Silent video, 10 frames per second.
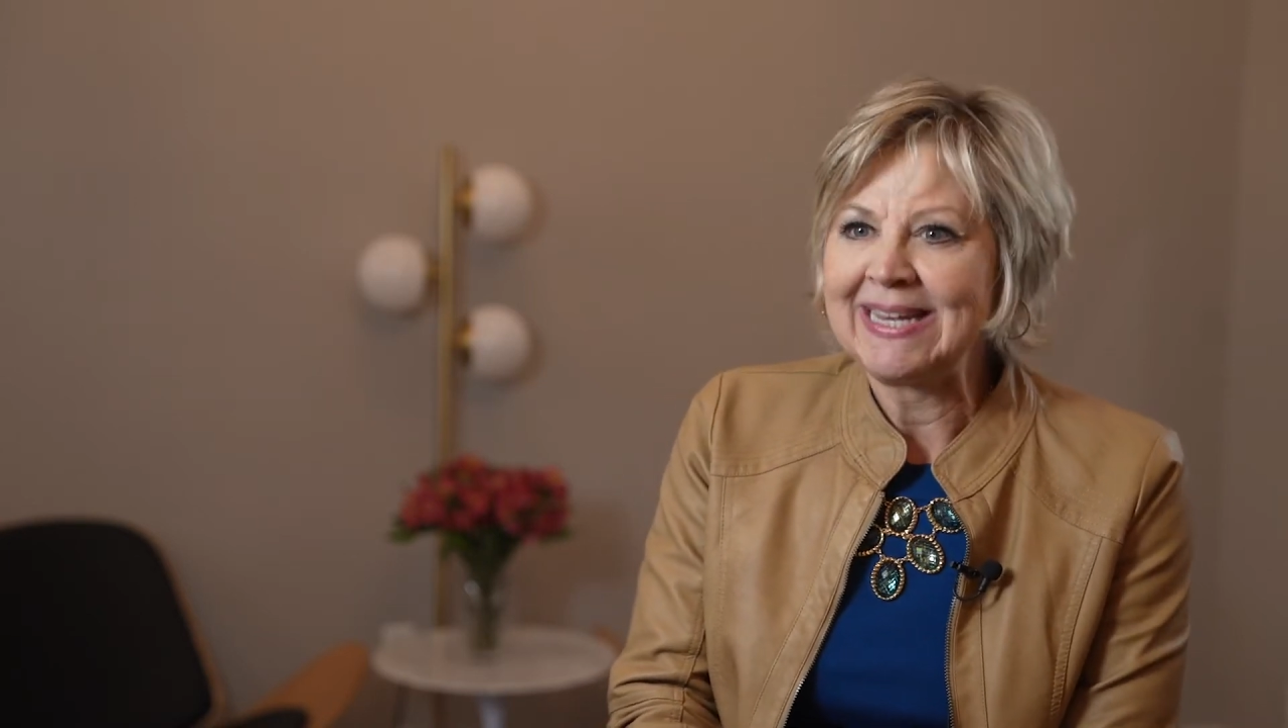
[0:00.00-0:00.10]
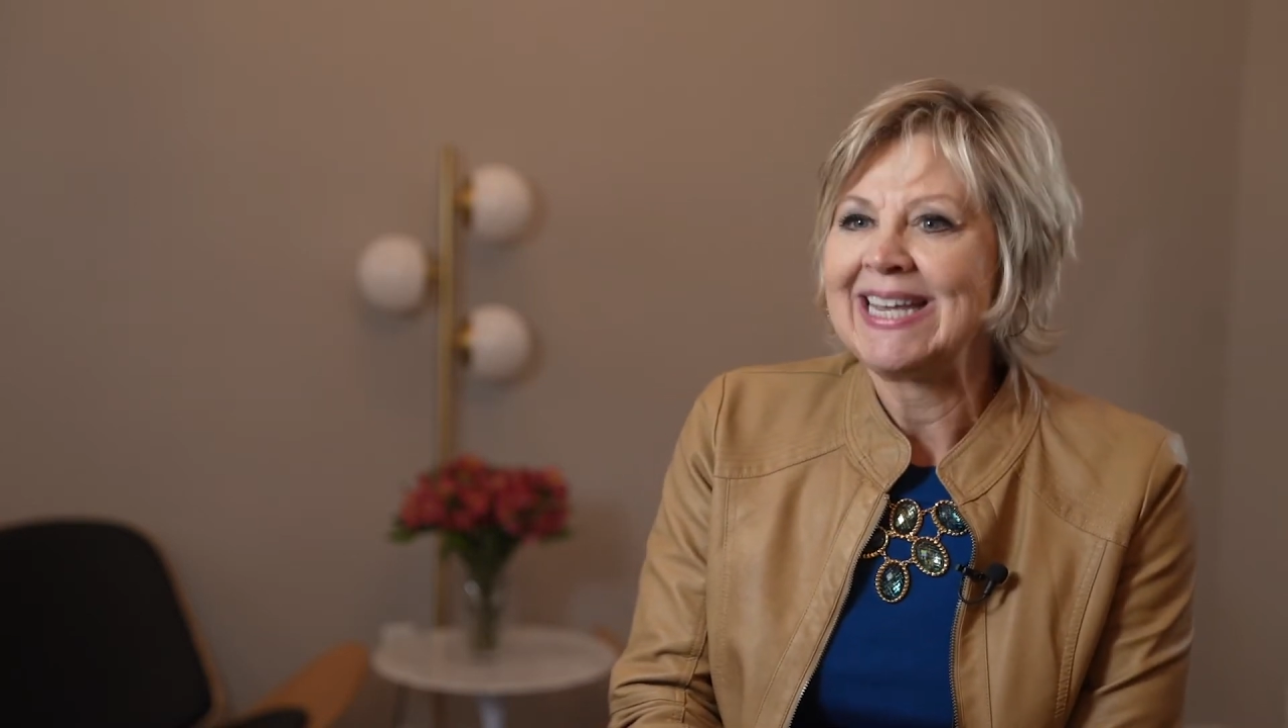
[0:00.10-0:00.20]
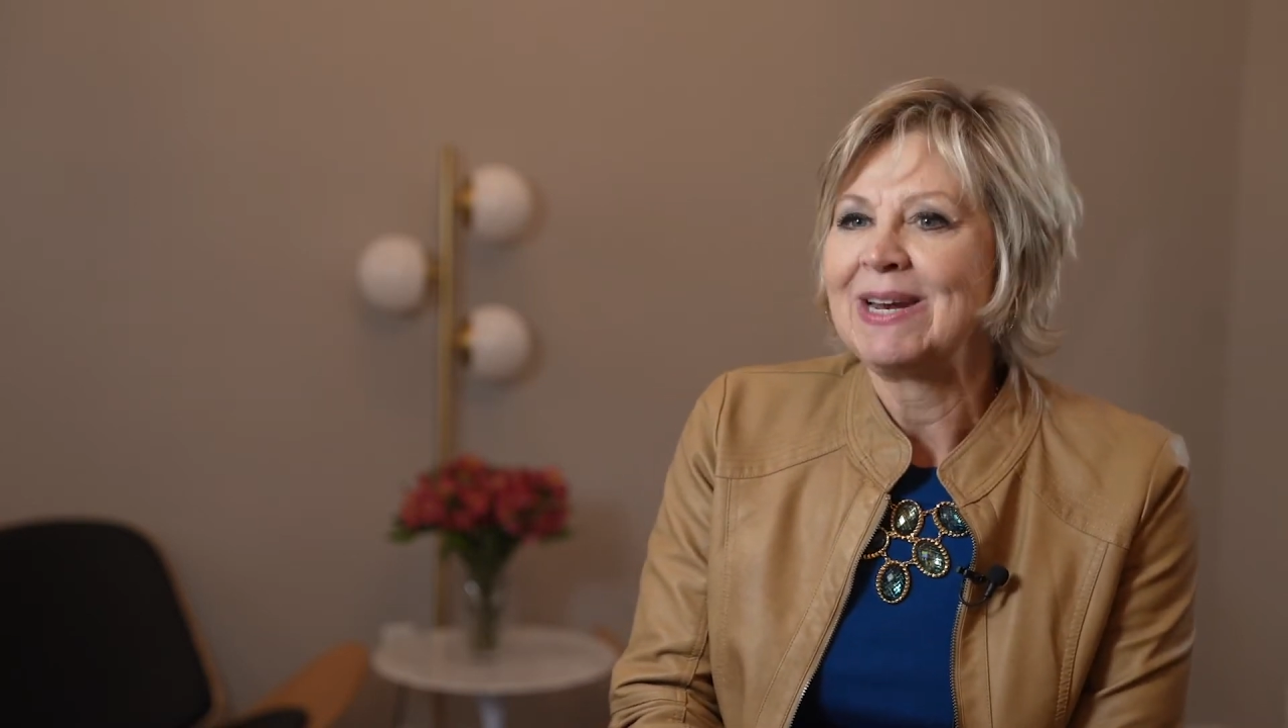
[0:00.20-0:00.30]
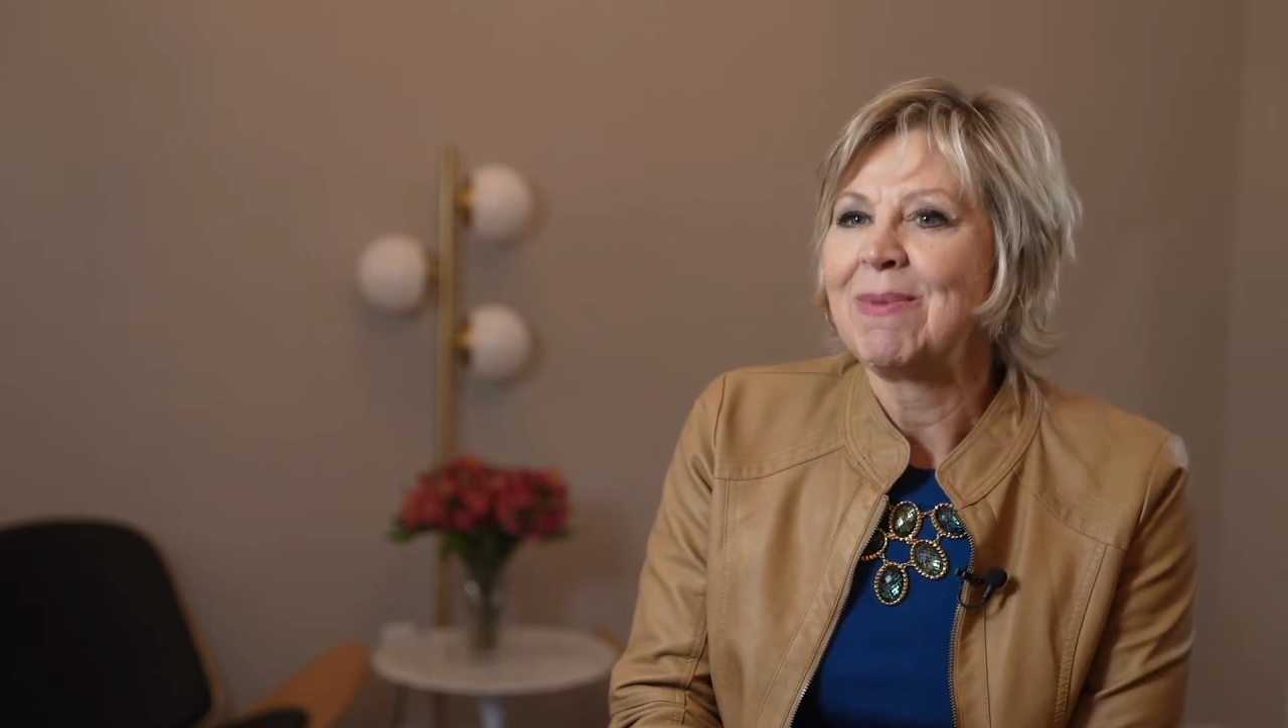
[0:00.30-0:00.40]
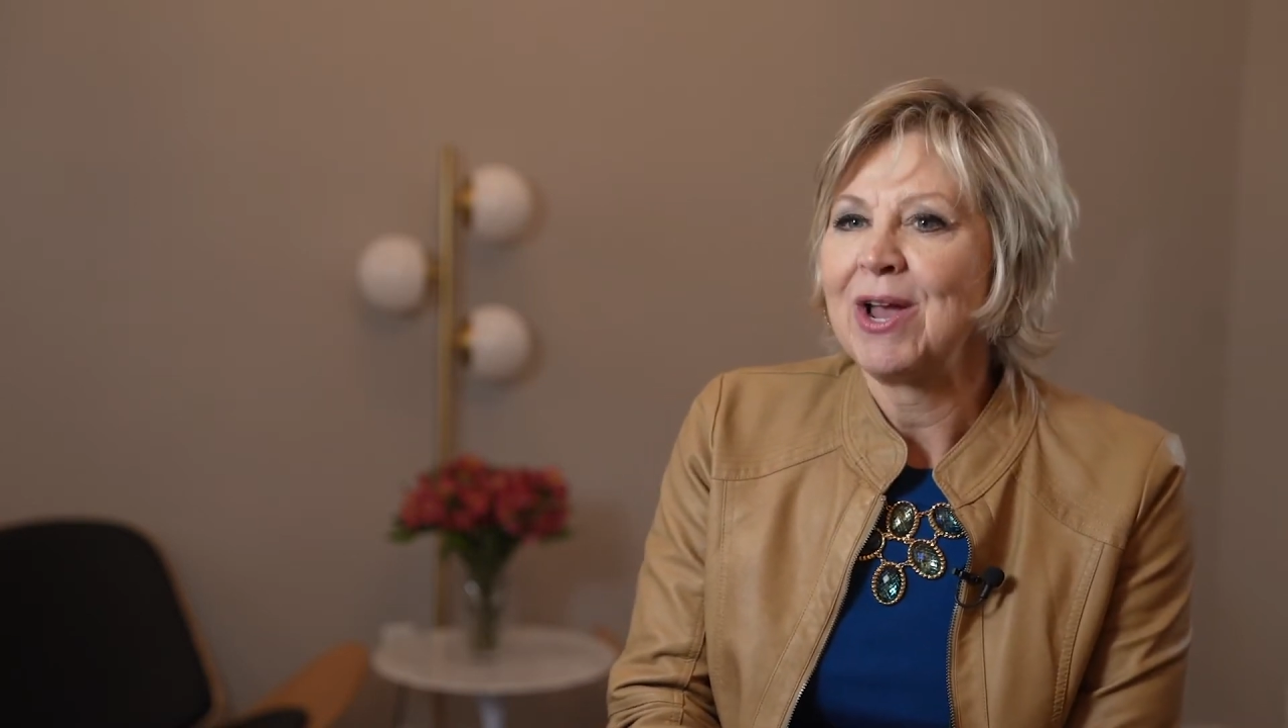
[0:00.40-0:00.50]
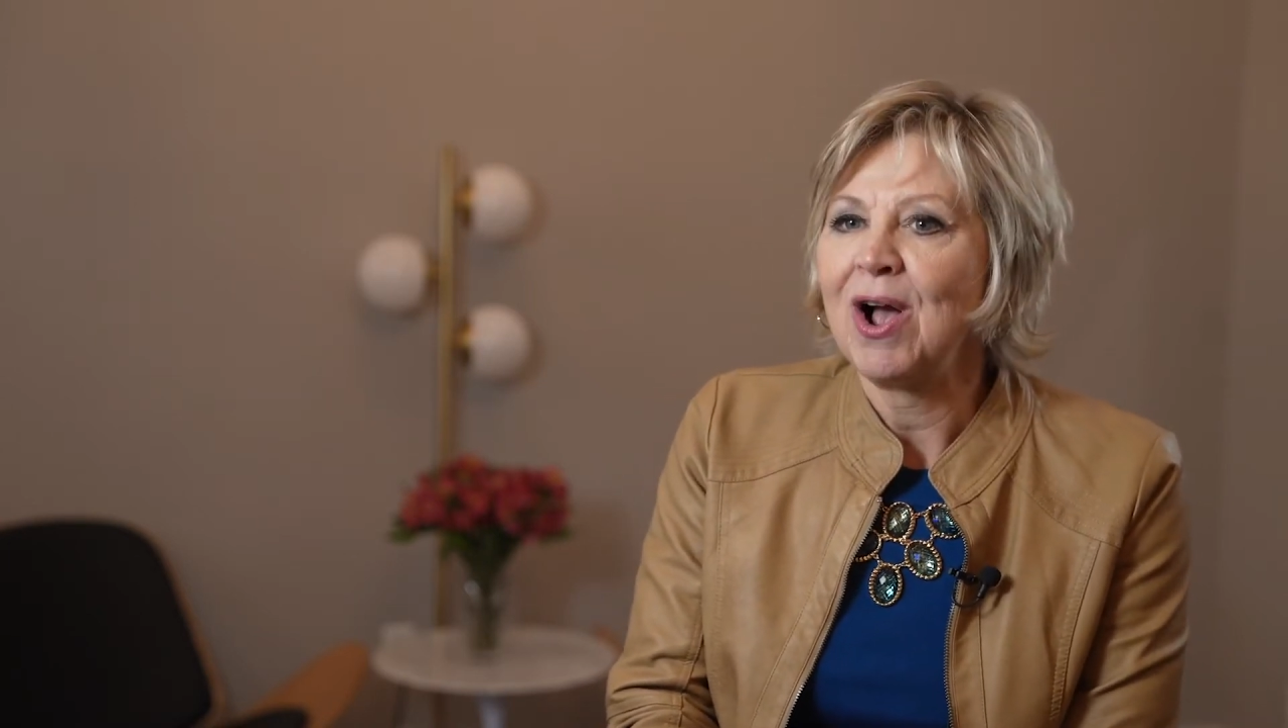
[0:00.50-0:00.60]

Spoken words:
Get in My